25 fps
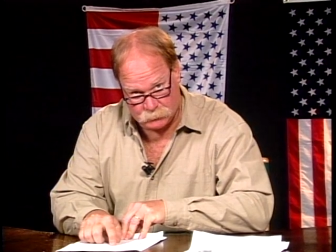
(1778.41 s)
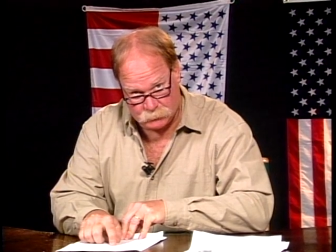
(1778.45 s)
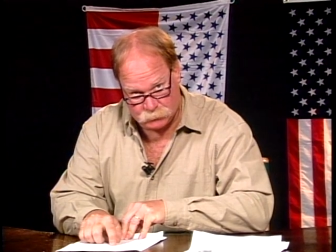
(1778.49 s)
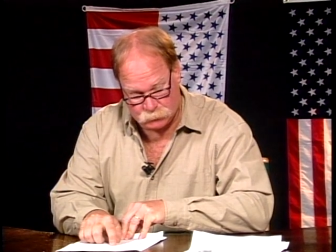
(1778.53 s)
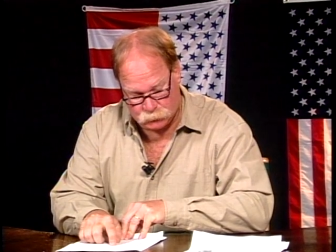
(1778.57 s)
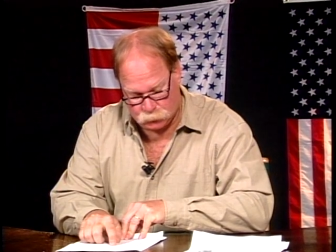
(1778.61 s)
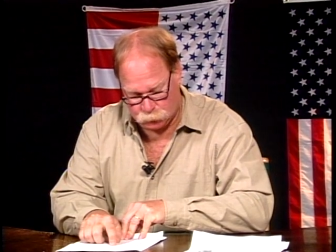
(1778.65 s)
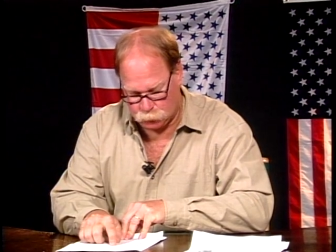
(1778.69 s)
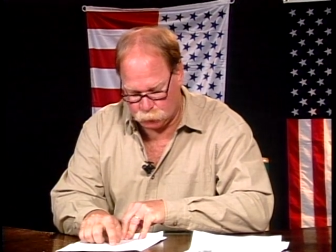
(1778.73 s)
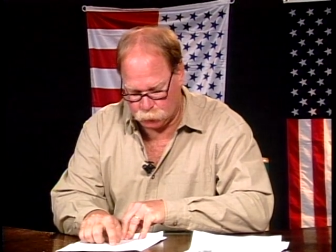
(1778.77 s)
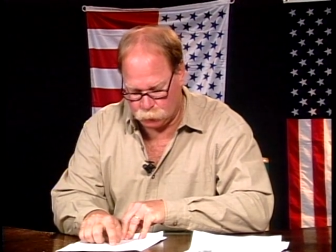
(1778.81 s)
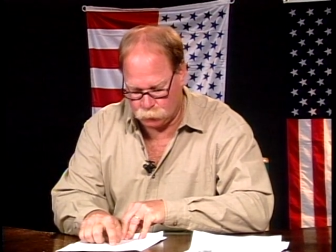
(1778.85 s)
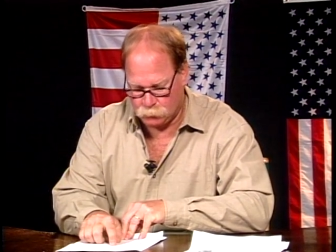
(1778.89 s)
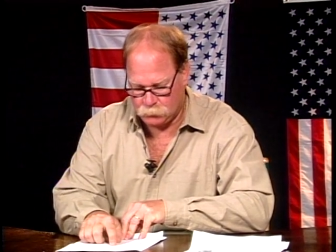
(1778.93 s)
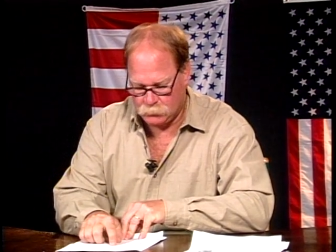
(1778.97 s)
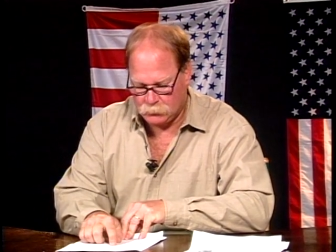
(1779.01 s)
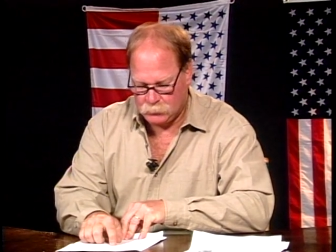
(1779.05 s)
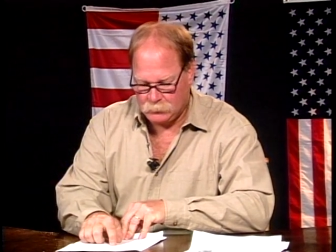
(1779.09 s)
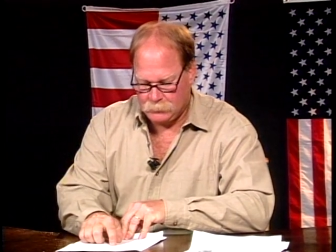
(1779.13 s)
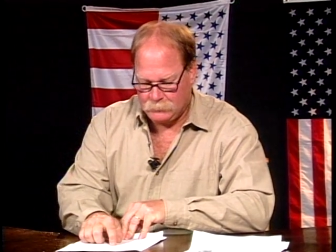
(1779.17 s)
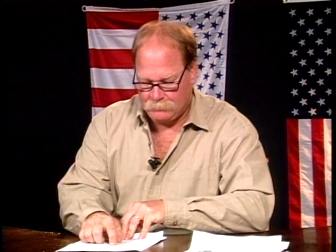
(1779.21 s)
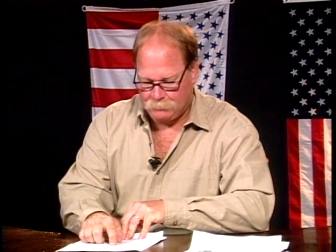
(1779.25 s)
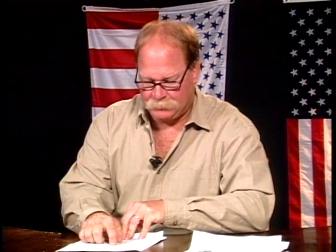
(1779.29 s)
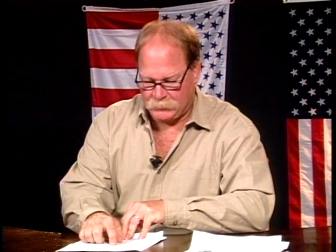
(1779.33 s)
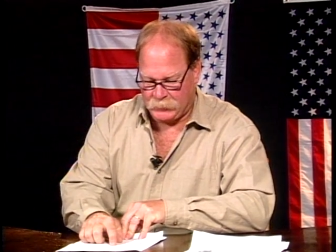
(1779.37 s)
to you
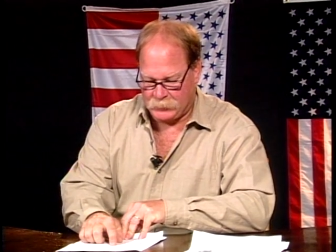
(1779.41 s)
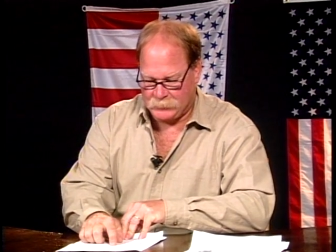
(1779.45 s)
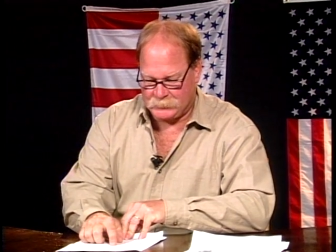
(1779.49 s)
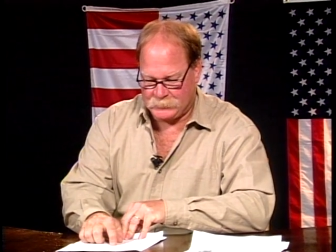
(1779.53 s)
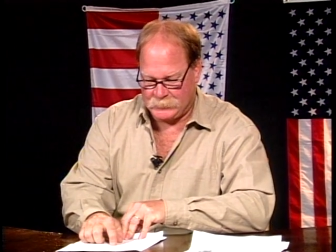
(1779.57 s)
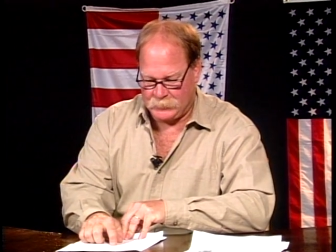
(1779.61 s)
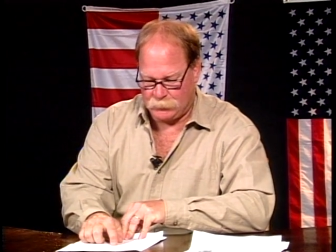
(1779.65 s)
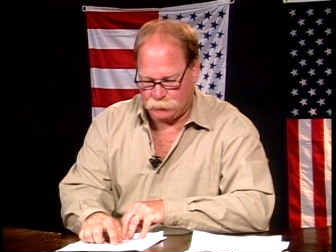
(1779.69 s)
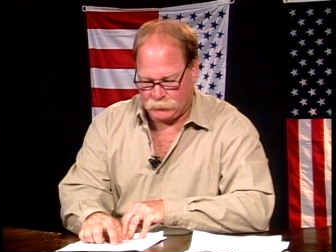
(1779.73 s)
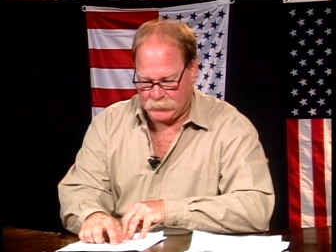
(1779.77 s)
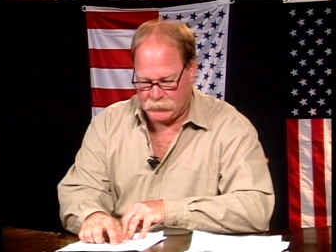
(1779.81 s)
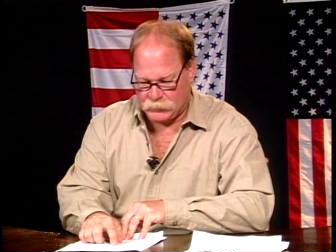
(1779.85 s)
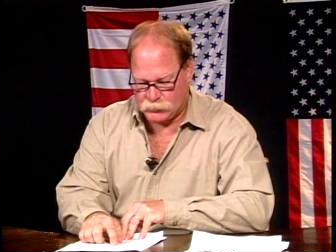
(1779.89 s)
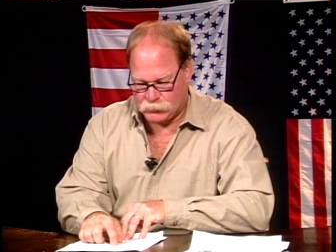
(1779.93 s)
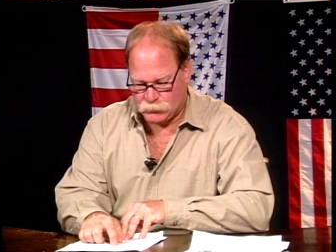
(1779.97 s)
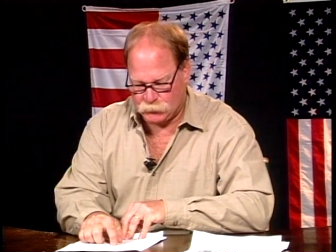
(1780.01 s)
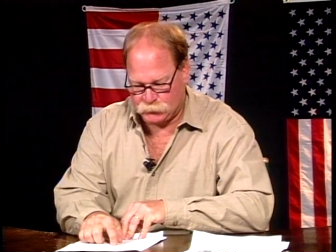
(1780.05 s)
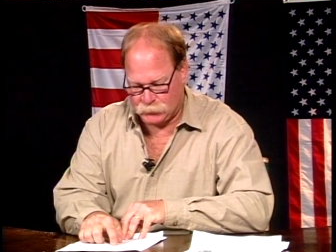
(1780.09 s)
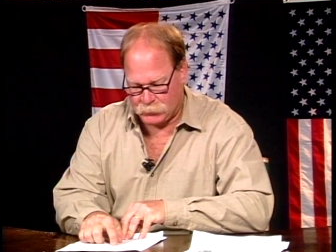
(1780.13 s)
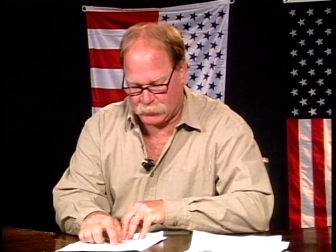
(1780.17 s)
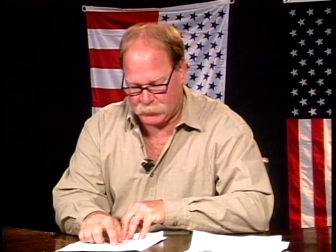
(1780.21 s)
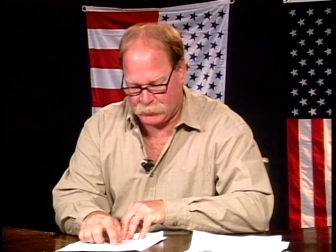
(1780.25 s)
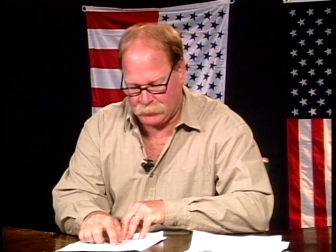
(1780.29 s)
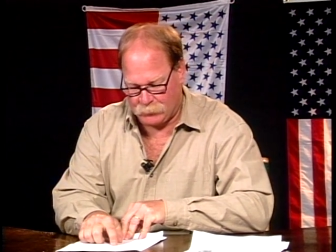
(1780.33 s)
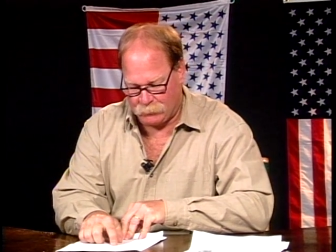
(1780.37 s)
they
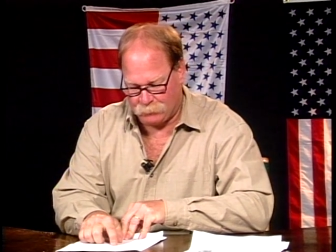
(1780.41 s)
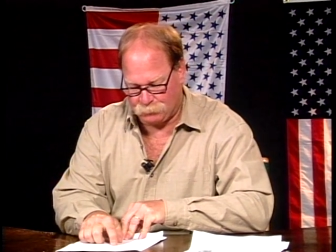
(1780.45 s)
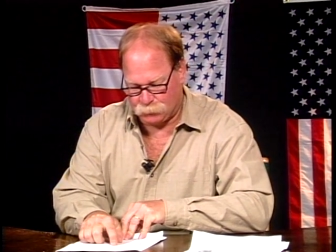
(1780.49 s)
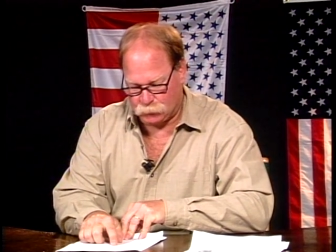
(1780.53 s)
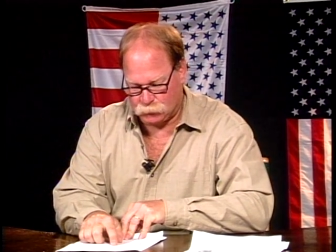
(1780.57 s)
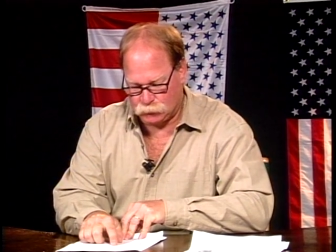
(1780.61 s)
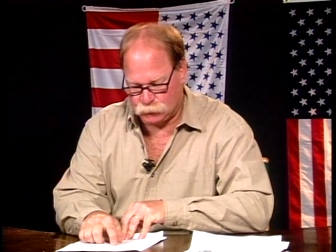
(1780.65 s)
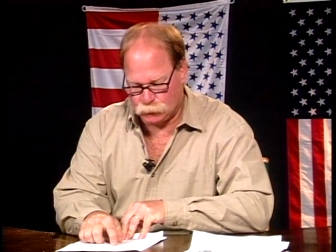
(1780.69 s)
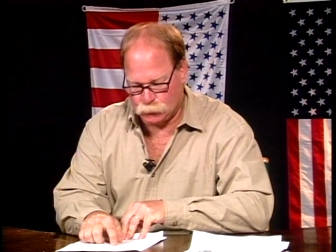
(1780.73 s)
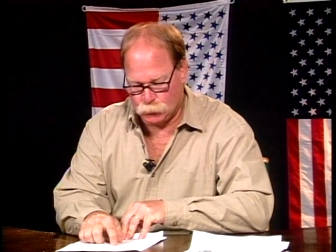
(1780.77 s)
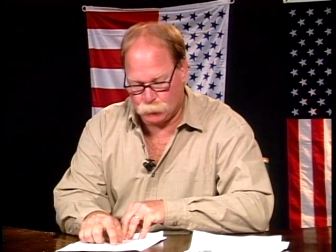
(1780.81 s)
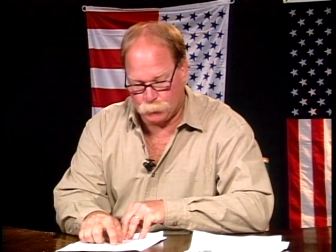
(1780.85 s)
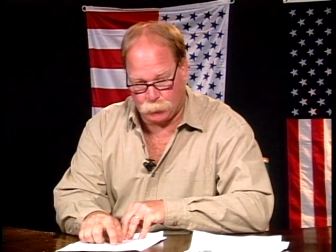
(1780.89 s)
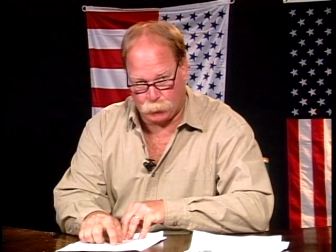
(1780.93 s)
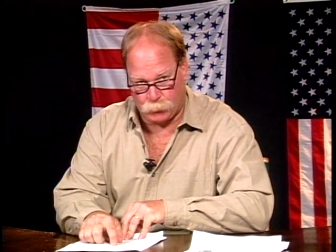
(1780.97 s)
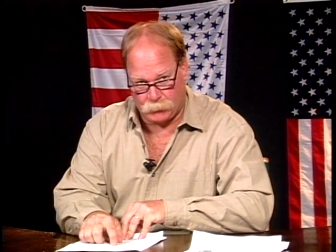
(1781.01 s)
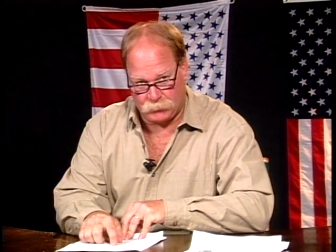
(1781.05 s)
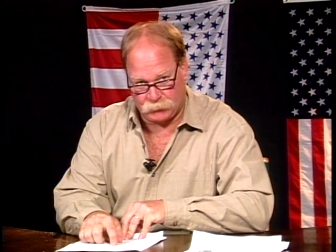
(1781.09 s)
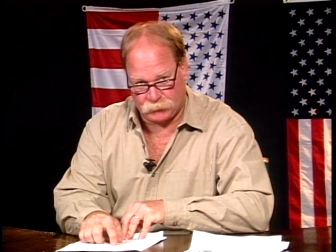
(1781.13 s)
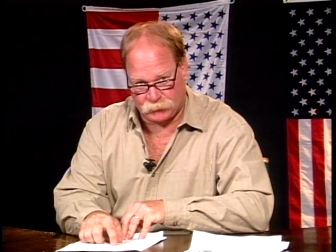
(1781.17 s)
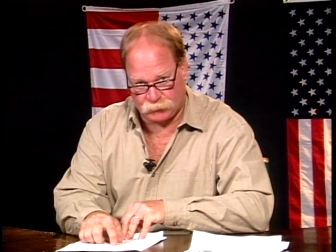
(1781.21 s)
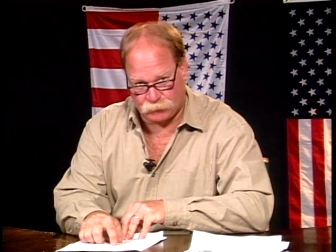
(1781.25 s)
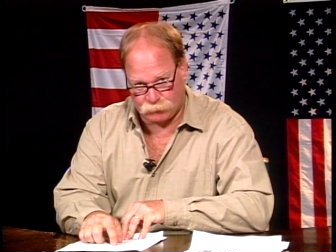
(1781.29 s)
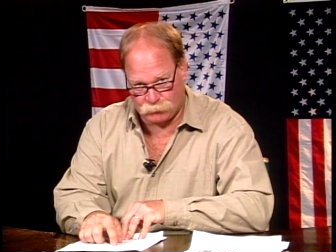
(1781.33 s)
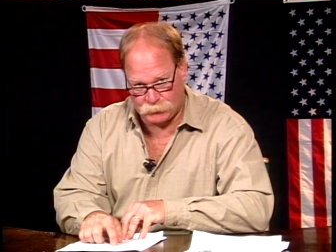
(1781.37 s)
couldn't account for
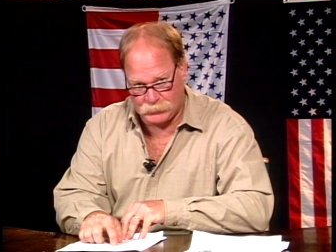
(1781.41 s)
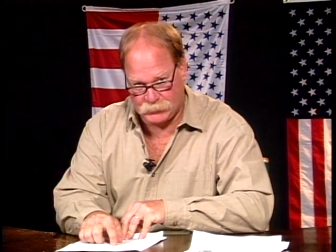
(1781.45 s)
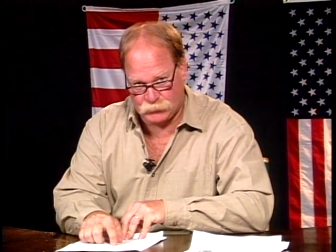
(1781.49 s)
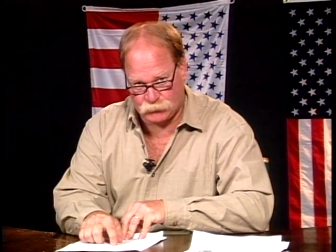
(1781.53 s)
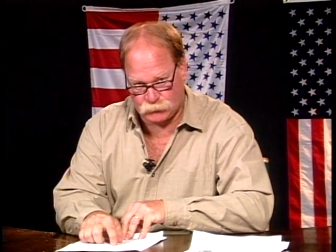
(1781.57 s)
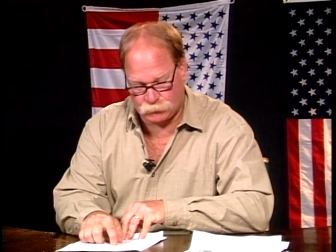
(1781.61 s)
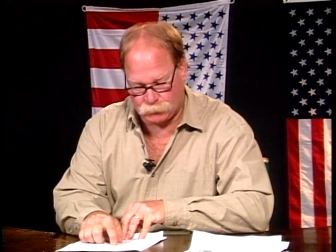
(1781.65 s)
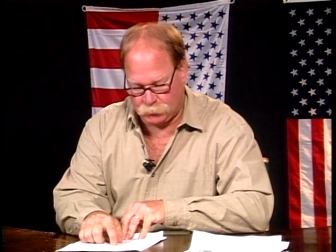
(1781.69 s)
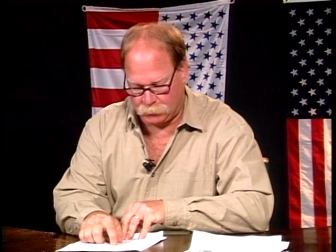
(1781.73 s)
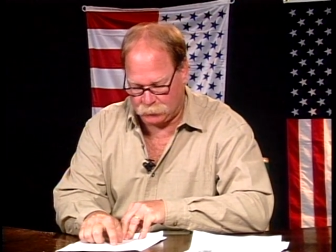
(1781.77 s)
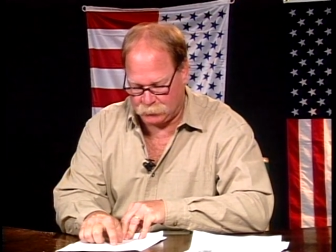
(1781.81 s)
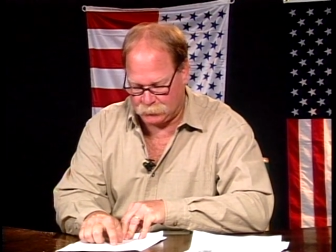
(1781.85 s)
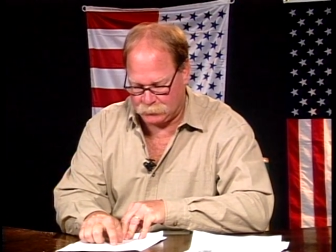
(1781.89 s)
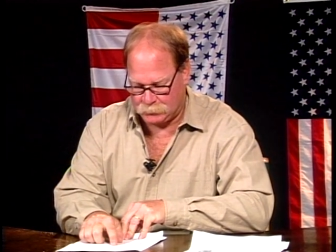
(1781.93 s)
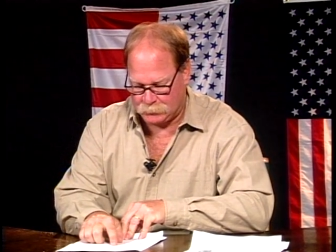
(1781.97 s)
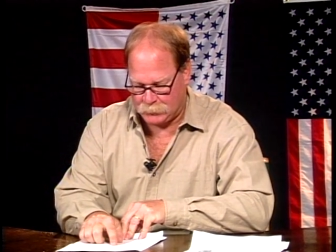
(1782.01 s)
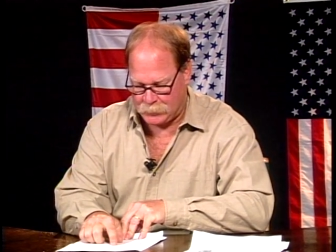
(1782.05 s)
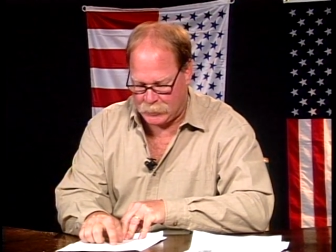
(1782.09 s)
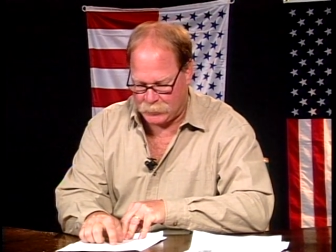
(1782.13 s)
$2.3 trillion.